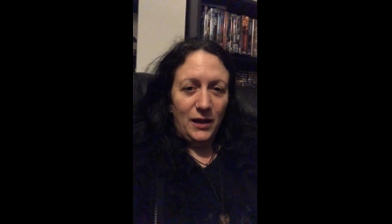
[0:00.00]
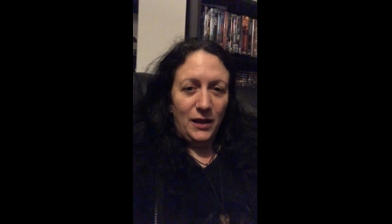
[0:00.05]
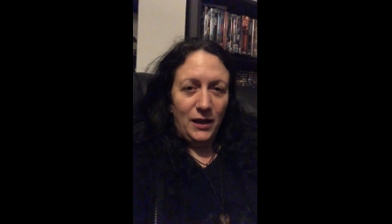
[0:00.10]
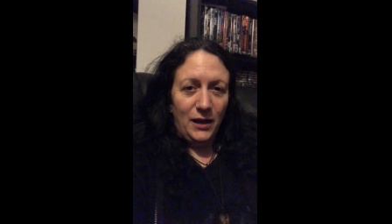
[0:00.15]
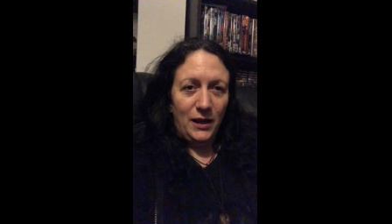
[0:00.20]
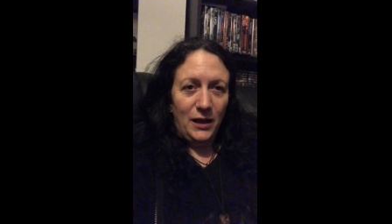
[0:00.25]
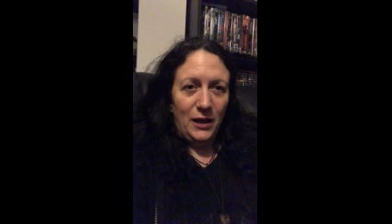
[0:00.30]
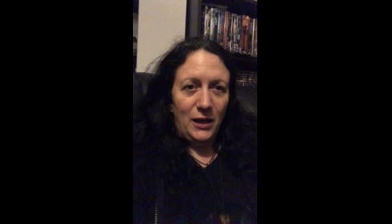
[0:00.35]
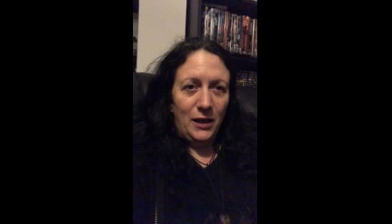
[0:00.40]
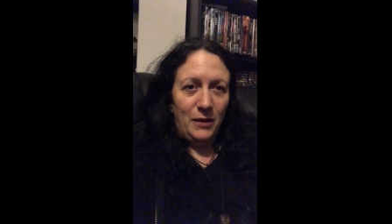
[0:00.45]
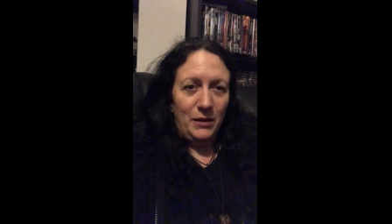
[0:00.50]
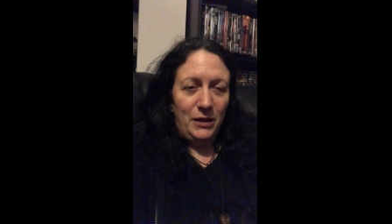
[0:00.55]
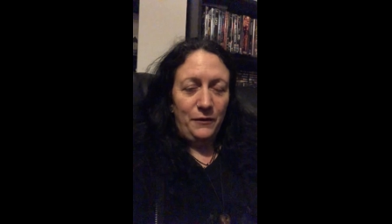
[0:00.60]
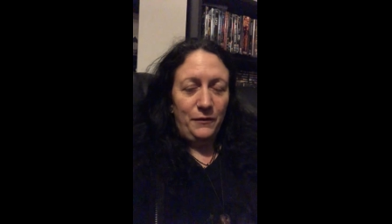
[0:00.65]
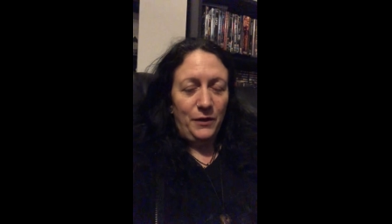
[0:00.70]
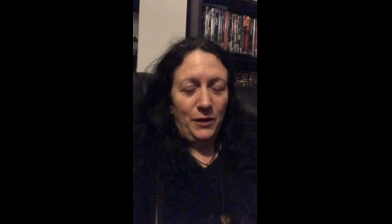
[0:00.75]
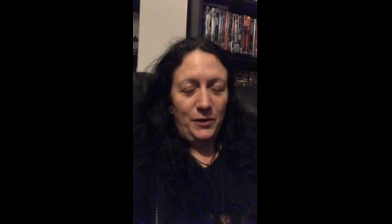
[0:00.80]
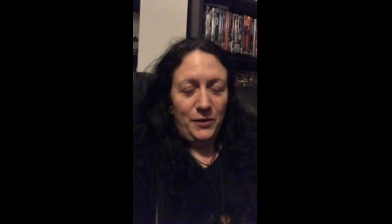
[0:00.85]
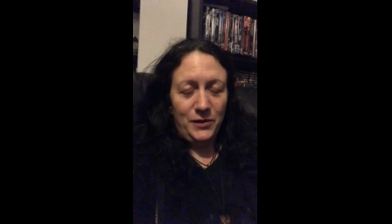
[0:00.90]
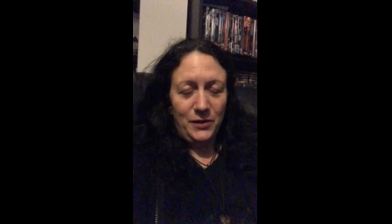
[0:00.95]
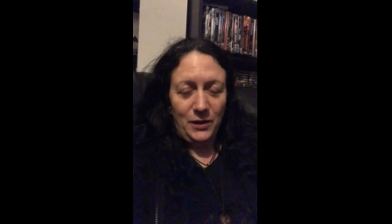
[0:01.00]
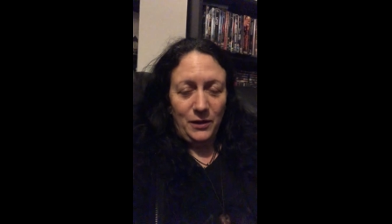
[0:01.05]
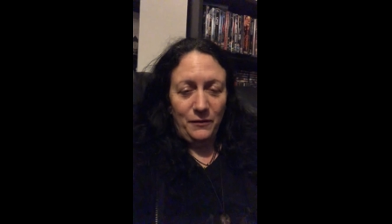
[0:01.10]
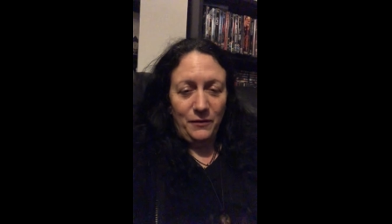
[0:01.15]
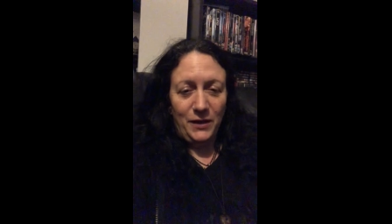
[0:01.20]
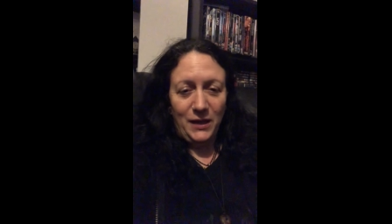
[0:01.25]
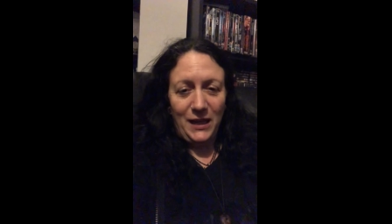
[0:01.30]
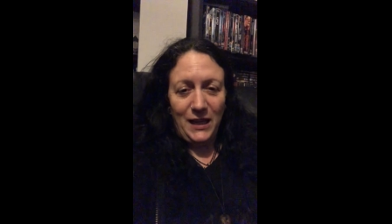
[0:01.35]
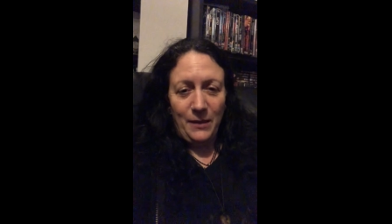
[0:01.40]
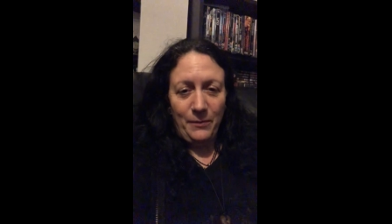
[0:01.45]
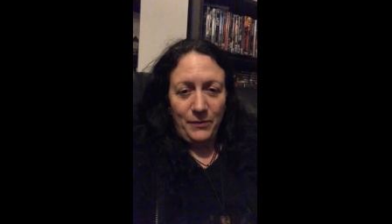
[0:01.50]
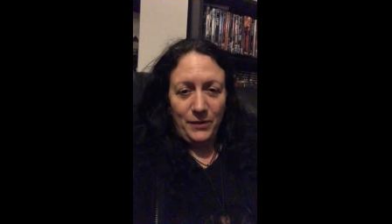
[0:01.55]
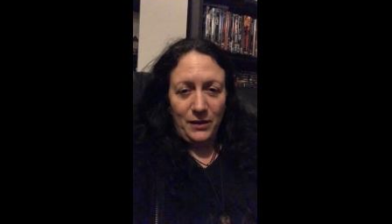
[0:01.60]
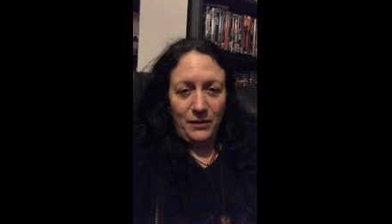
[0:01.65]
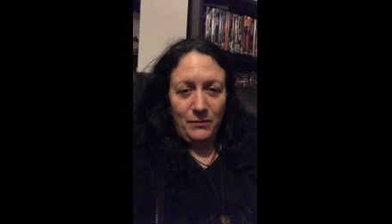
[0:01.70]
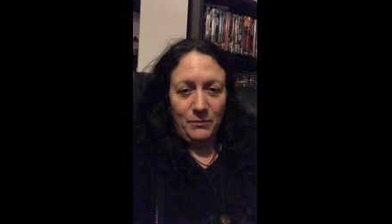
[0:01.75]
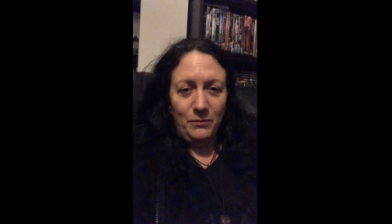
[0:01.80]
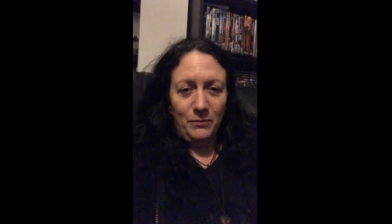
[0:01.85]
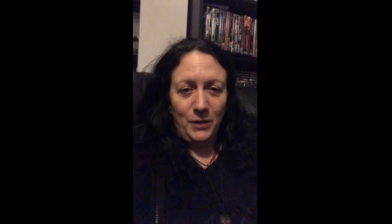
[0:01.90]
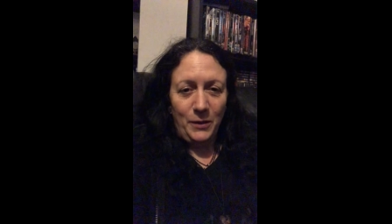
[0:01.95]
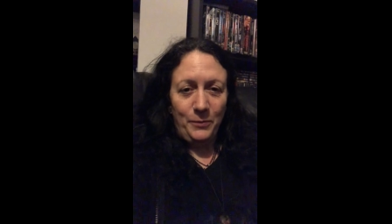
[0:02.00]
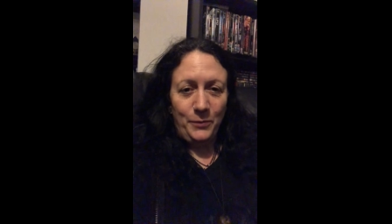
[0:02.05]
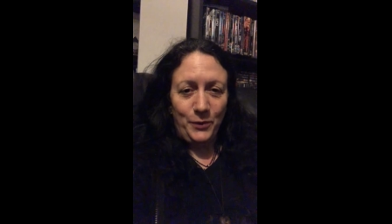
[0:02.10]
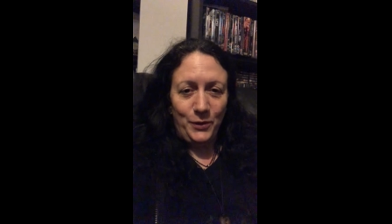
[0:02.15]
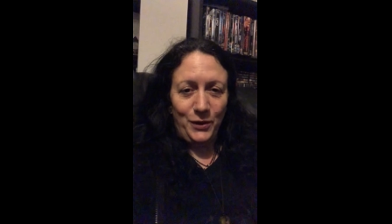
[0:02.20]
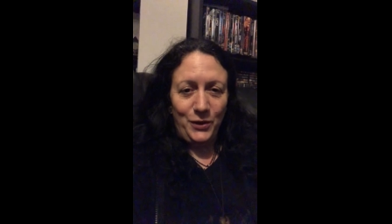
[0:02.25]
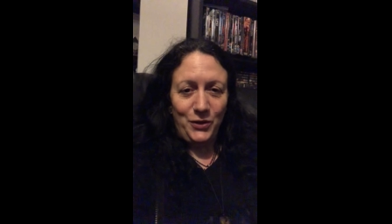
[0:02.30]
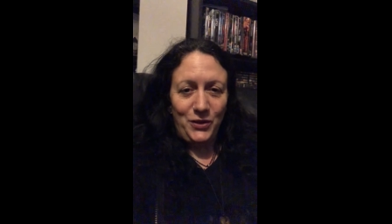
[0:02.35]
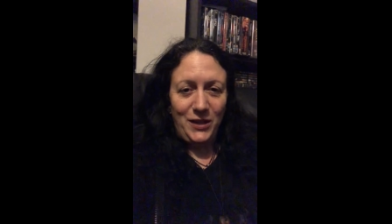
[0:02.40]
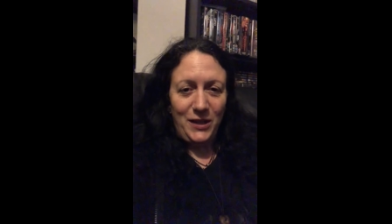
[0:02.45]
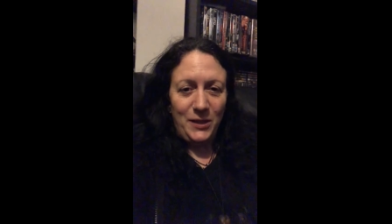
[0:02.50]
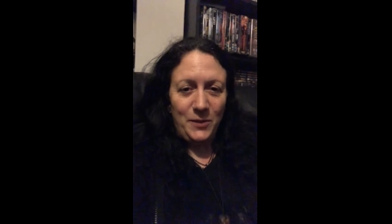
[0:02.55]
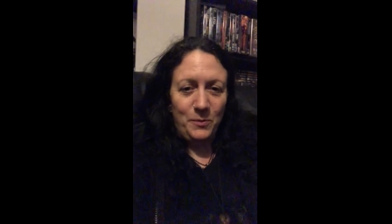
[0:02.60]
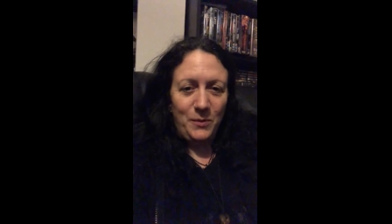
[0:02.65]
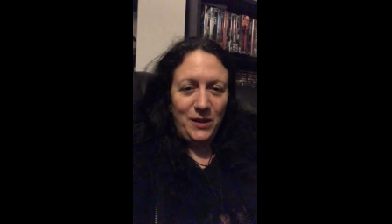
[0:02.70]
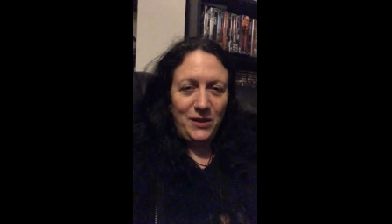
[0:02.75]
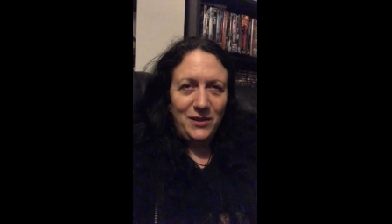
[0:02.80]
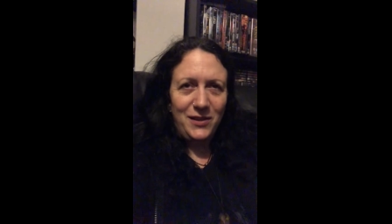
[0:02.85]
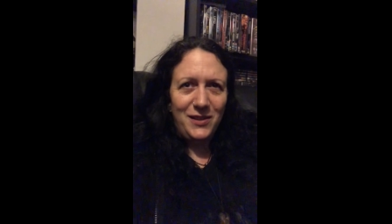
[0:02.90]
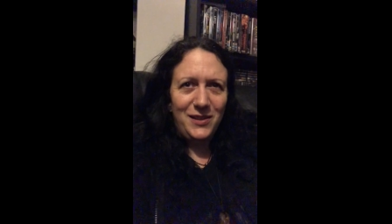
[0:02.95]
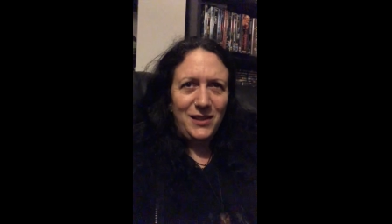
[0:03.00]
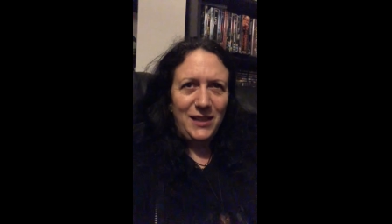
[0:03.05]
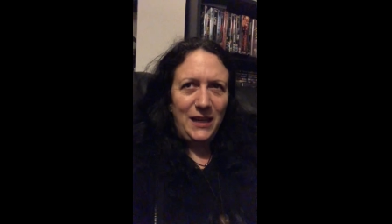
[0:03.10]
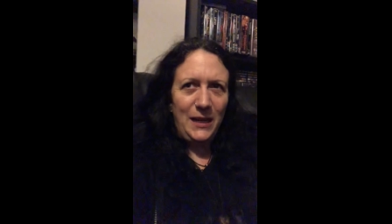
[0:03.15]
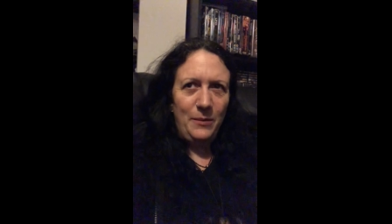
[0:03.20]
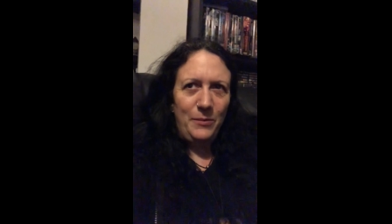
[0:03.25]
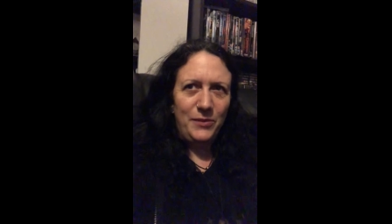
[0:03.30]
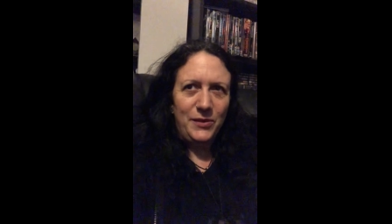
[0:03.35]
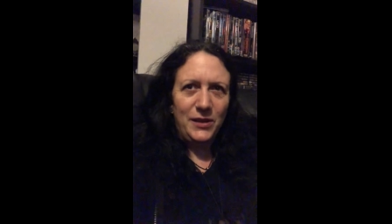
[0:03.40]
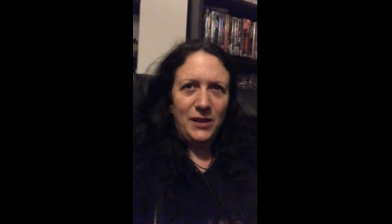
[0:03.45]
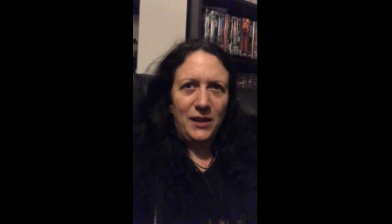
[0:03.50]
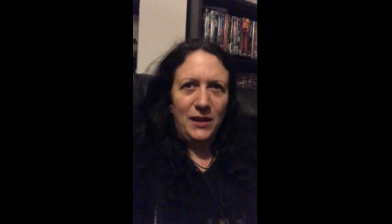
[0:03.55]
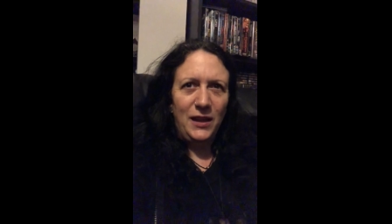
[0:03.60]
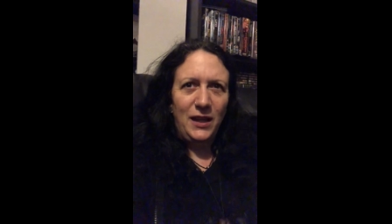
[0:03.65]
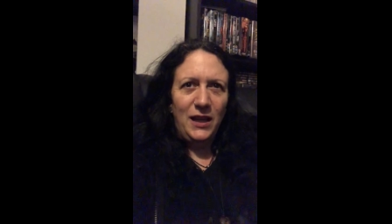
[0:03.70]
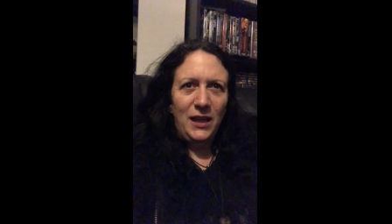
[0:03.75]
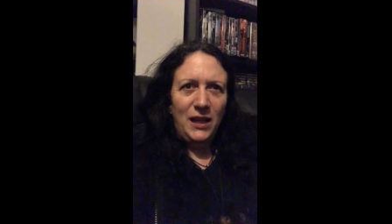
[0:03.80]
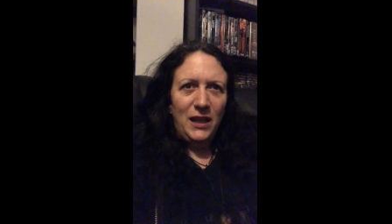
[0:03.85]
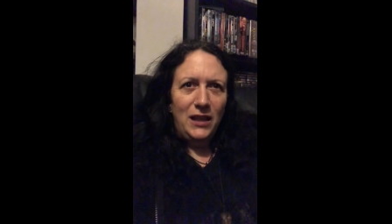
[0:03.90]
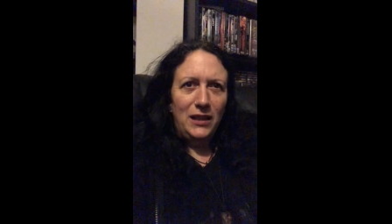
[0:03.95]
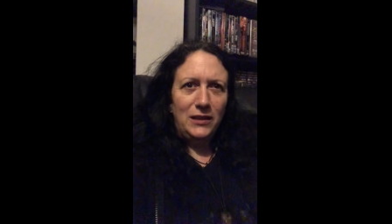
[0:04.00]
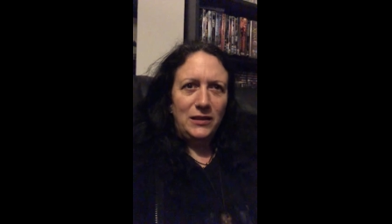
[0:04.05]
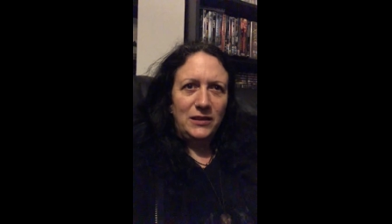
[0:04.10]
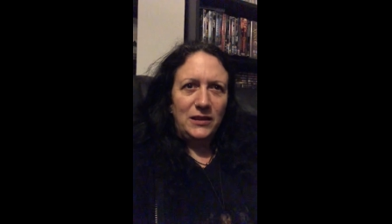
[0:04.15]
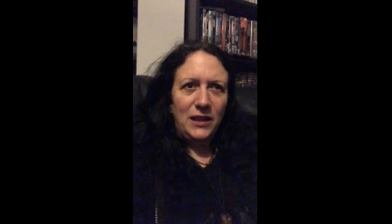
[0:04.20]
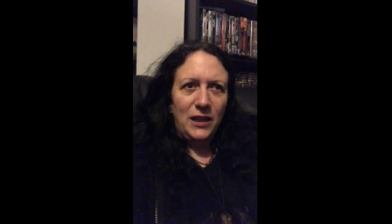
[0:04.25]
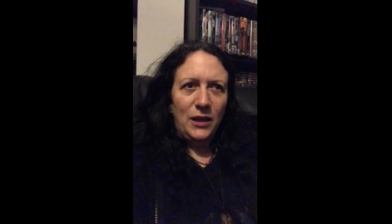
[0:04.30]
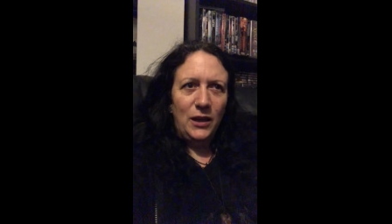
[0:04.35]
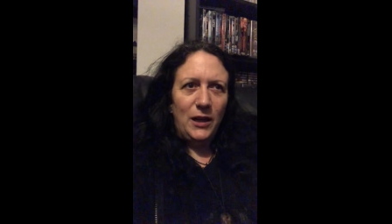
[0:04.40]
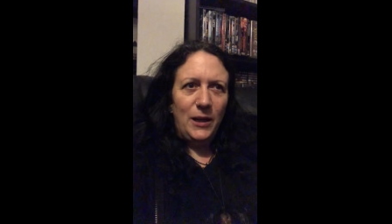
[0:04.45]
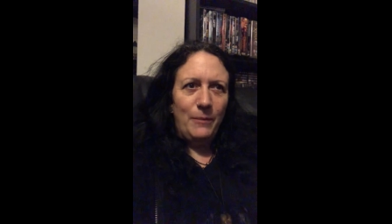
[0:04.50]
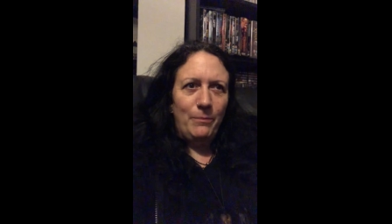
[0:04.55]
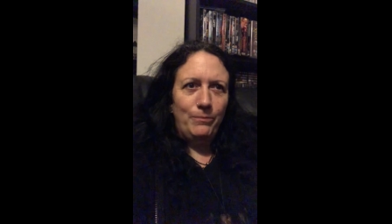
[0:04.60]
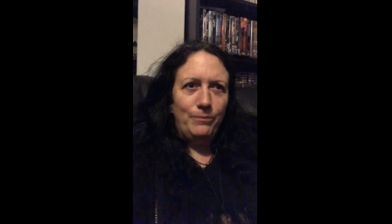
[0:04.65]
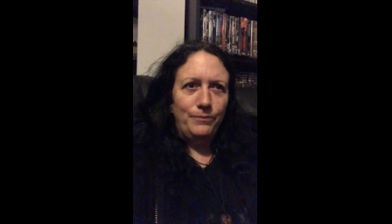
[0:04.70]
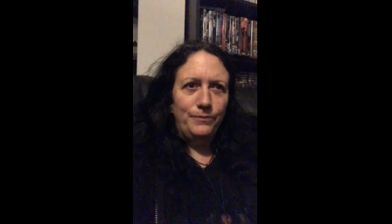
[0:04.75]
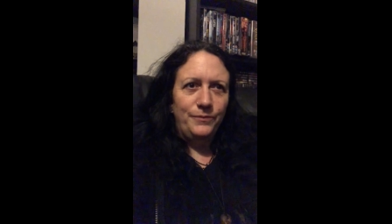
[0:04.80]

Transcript: Uh, and if I if I am, then my apologies. But it just seems that um,